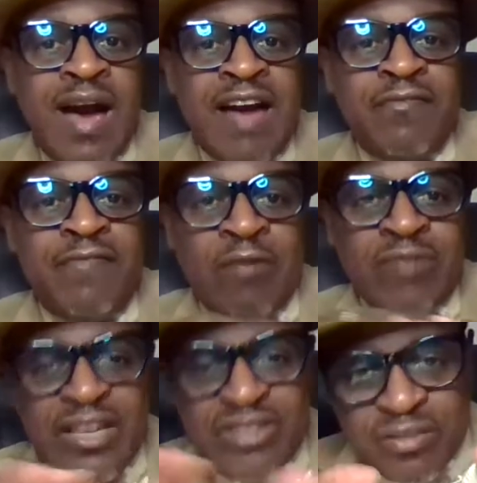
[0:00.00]

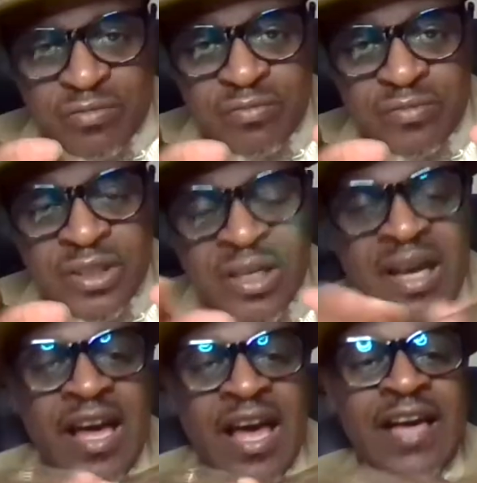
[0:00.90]
foundation.
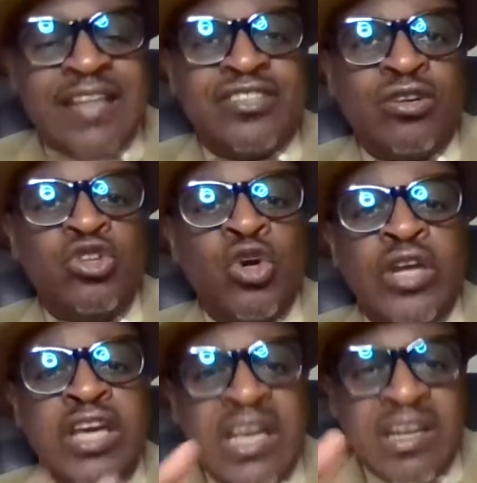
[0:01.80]
And so you're going
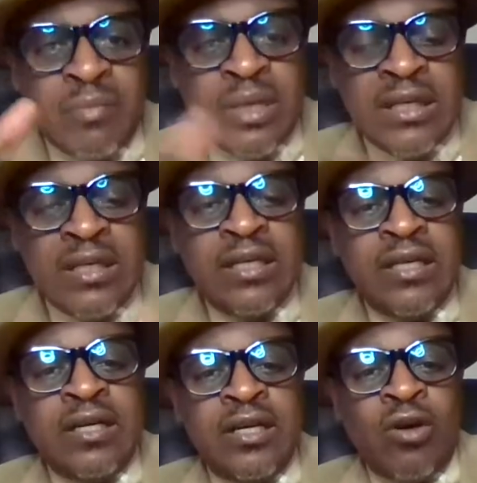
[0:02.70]
to hear me
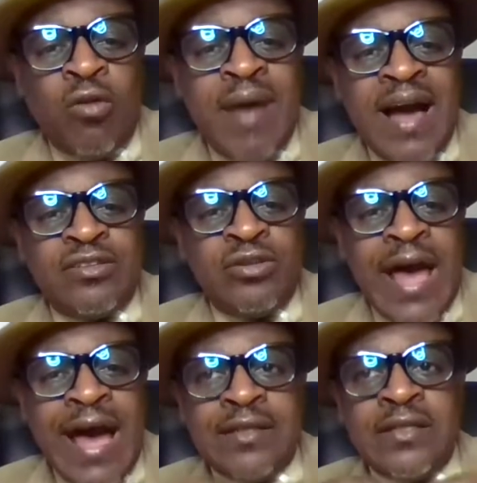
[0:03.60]
go back to
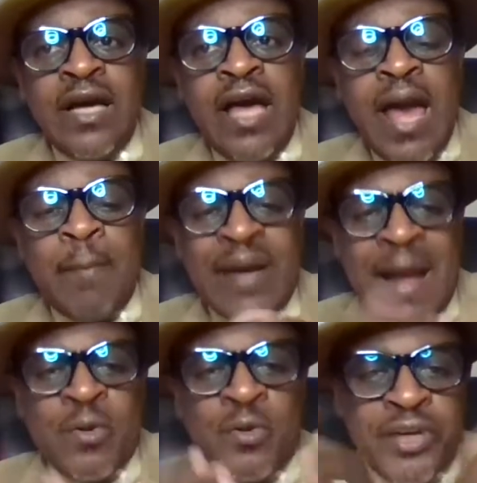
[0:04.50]
that, but
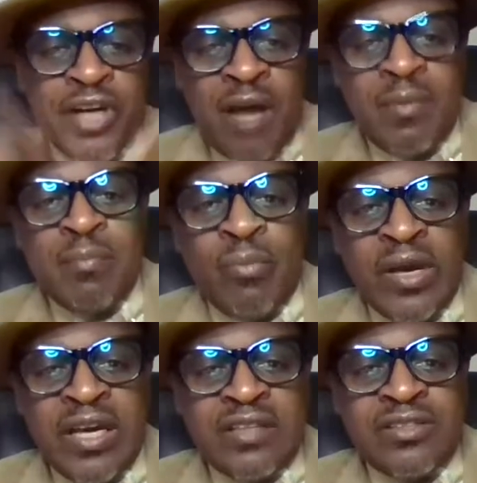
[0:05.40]
I'm going to come and
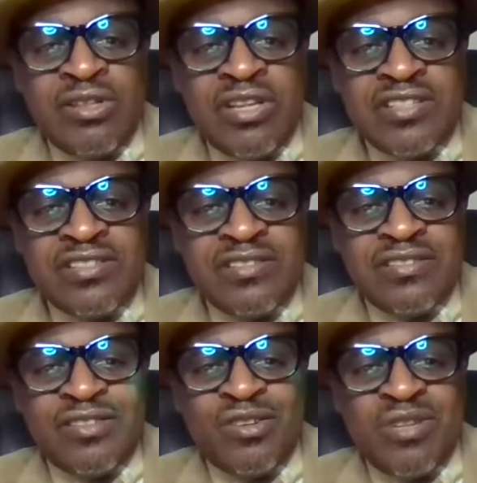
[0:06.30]
bring it to this
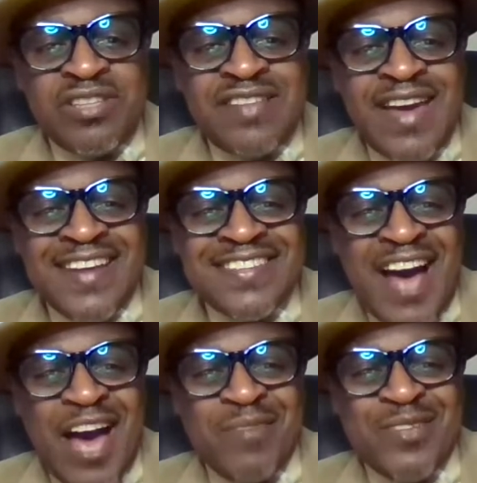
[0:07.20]
day and
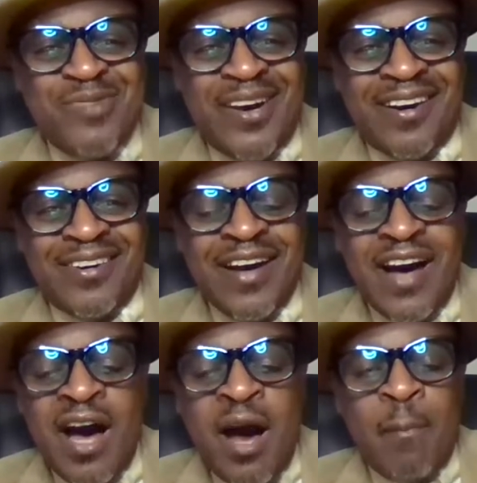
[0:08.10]
time as well.
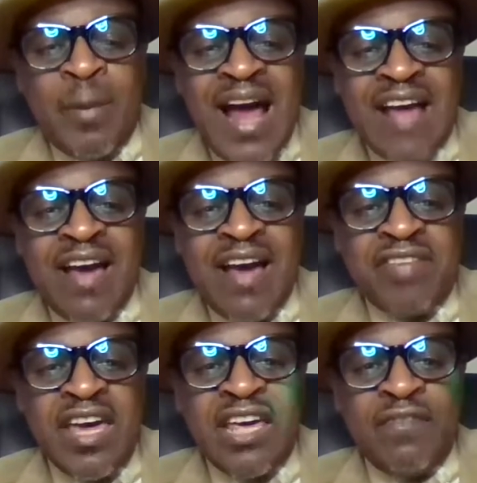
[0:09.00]
But I
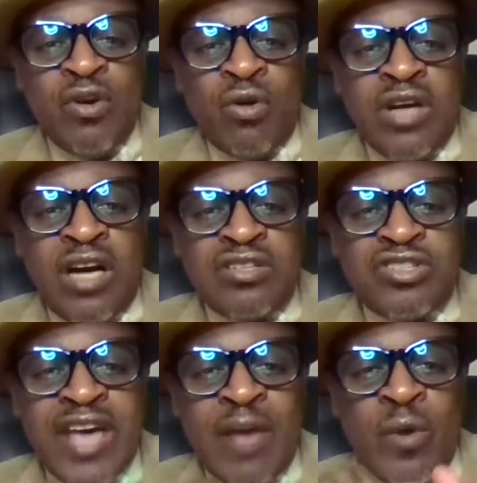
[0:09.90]
think if you're going to
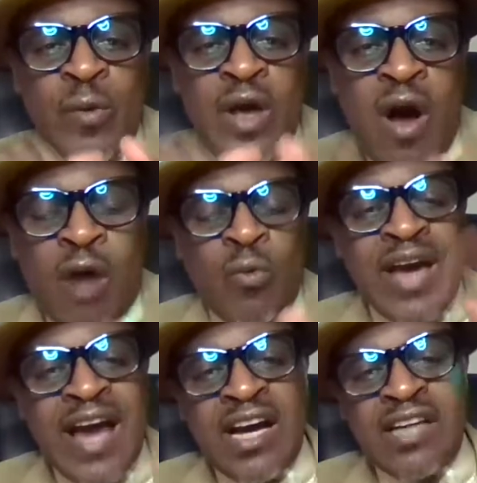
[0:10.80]
understand where we are,
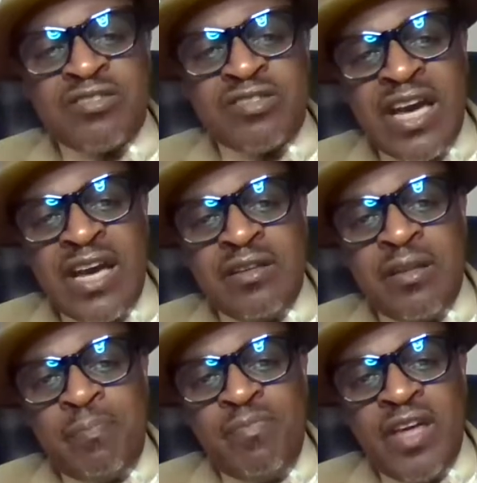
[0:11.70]
got to understand
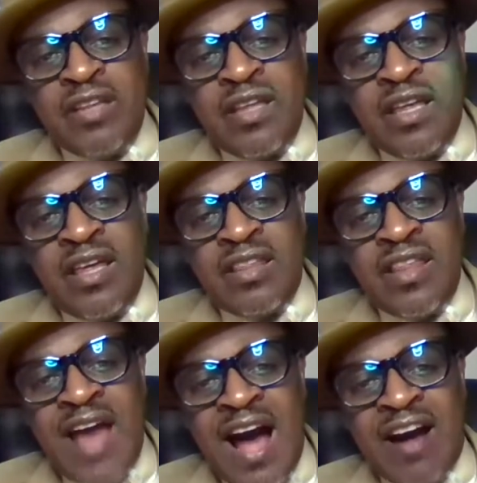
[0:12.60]

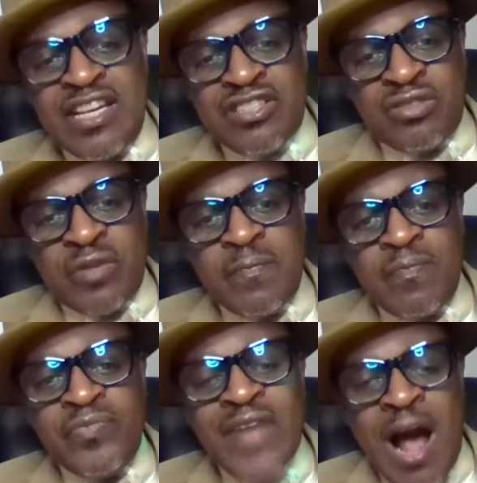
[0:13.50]
our history,
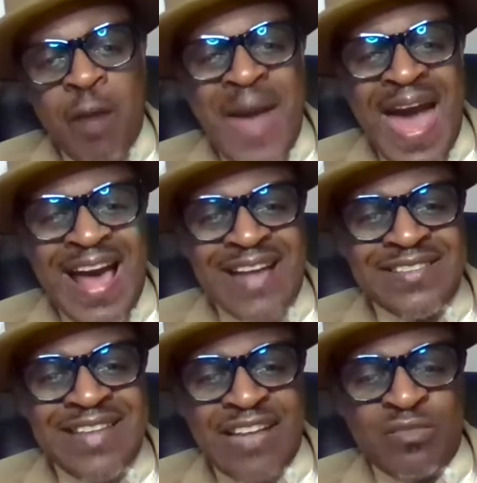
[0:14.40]
our
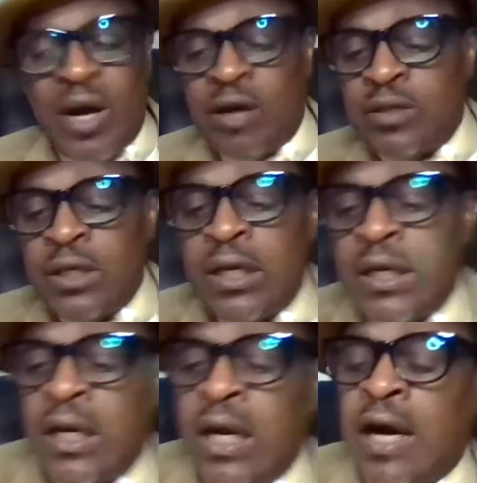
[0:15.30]
past as well.
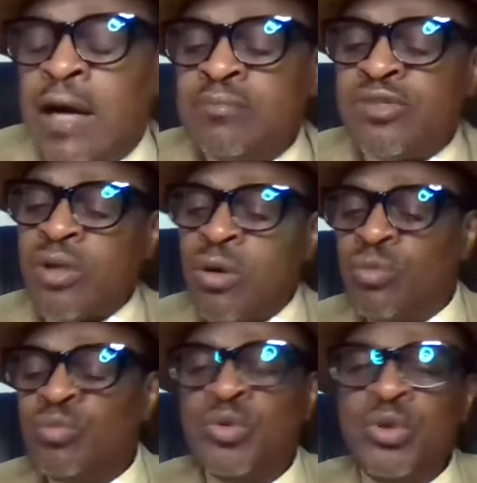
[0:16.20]

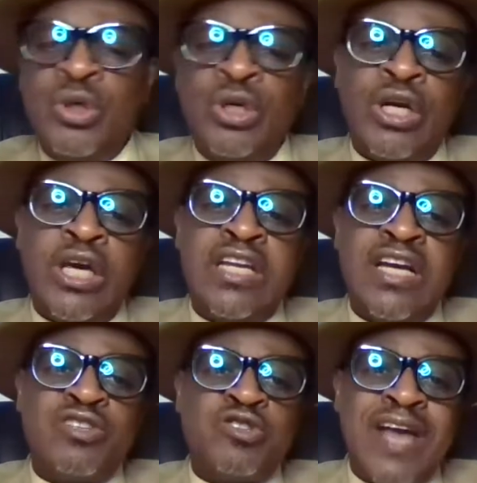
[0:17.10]
So in
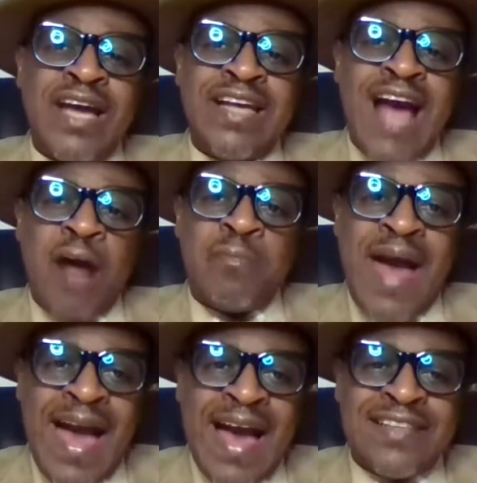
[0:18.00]
understanding our
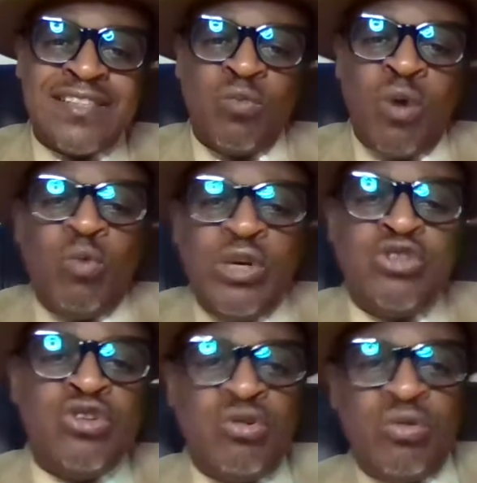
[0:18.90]
past, what we
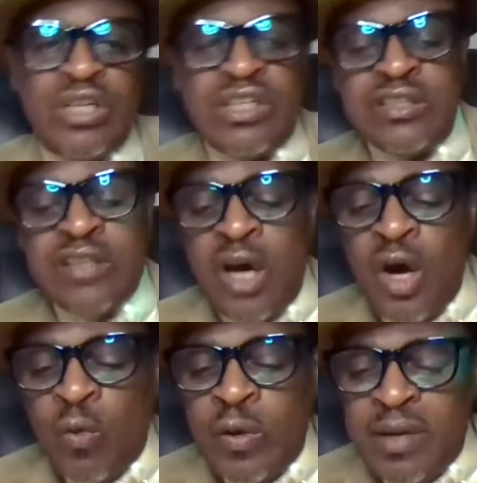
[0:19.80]
do is
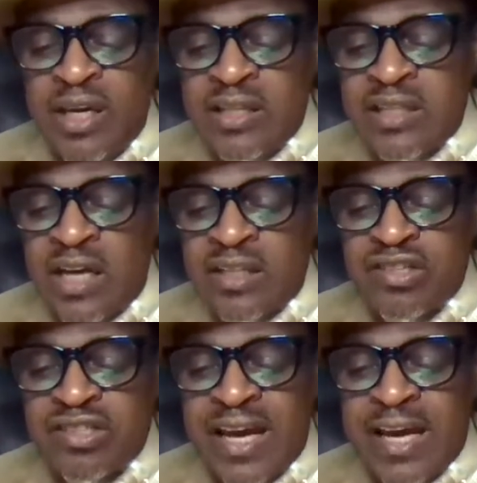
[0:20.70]
we begin to
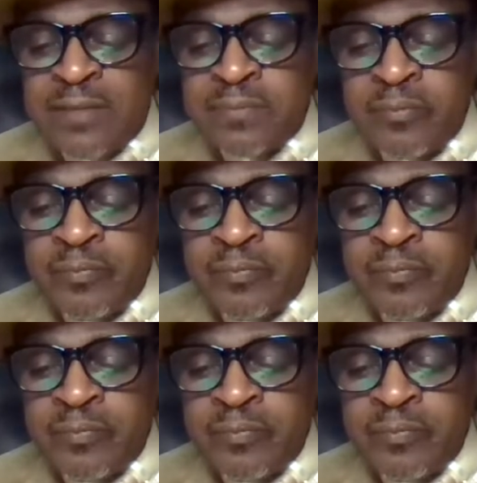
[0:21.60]
understand